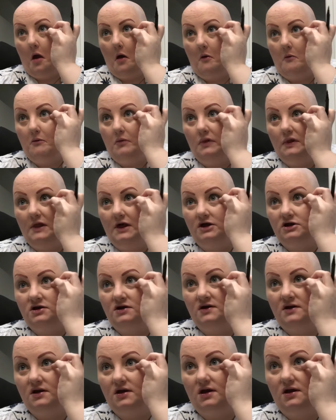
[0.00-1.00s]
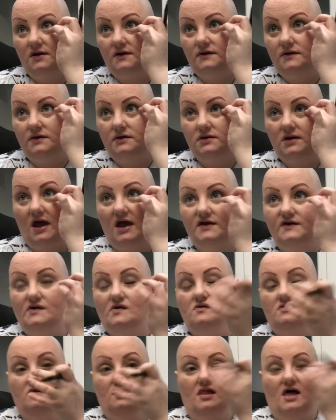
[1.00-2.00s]
blend it. I
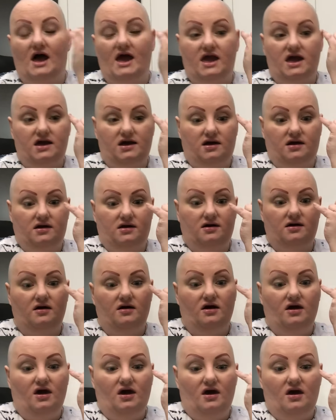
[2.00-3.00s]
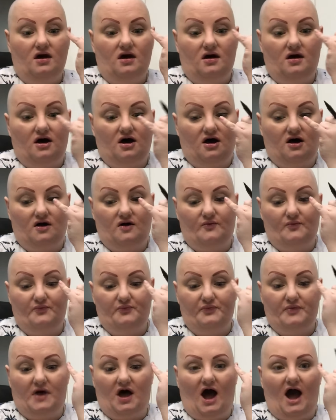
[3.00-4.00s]
don't like
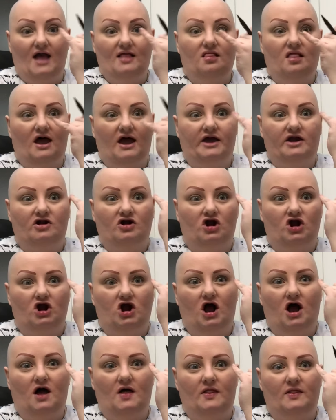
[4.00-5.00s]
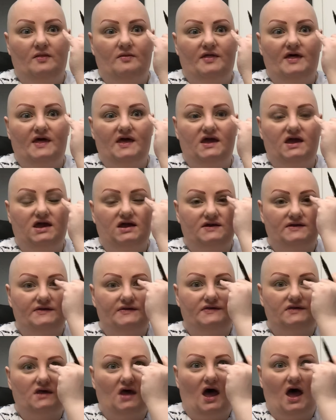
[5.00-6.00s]
eyeliner on the
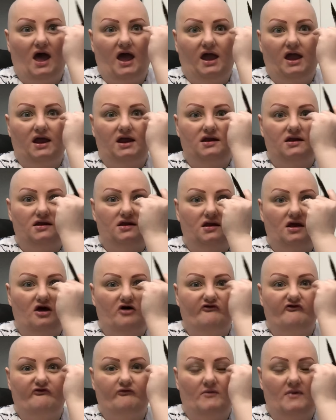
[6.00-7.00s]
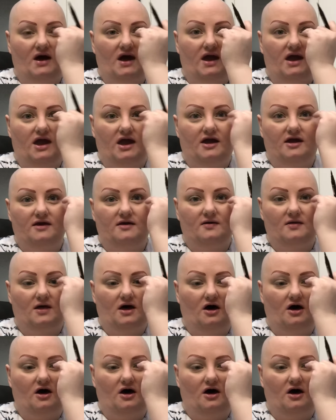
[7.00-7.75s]
inside of my,